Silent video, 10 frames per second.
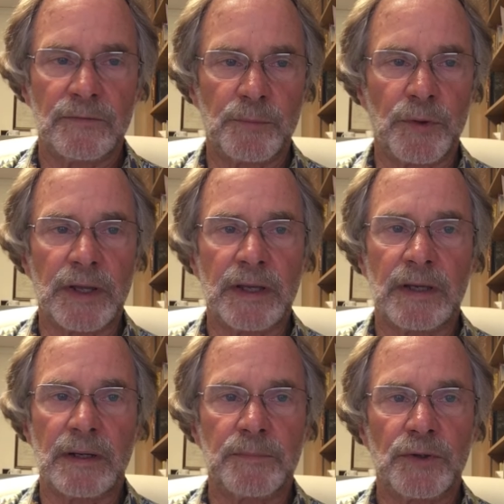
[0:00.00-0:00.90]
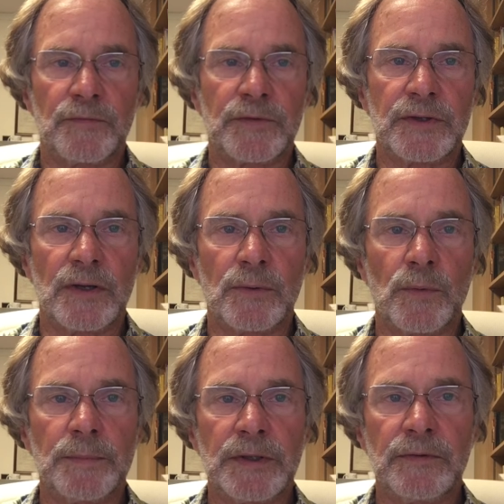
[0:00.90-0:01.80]
bringing in a beautiful young
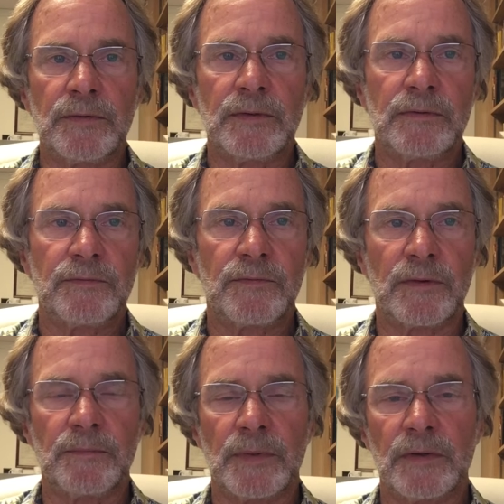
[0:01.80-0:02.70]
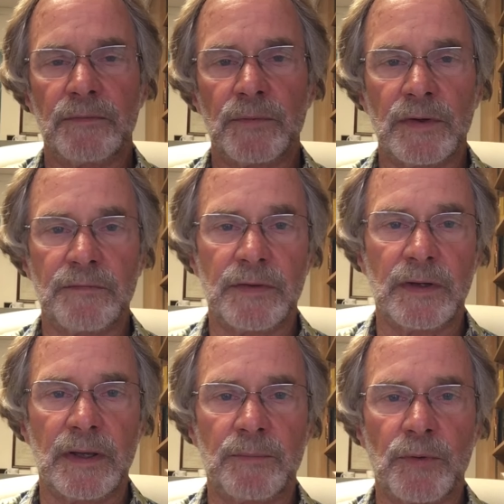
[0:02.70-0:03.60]
woman from one of the
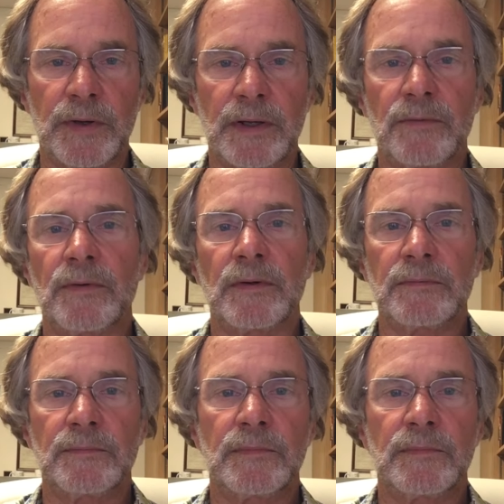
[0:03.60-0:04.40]
neighboring or